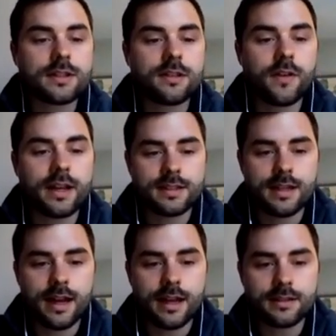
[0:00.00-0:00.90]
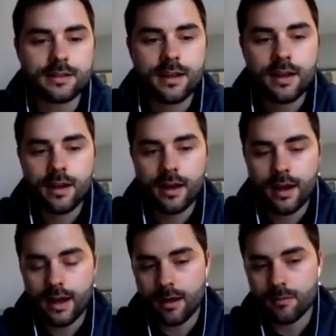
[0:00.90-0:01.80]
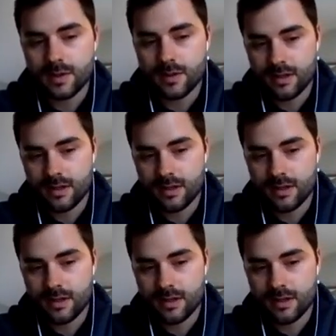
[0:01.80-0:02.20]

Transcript: the vise dies. So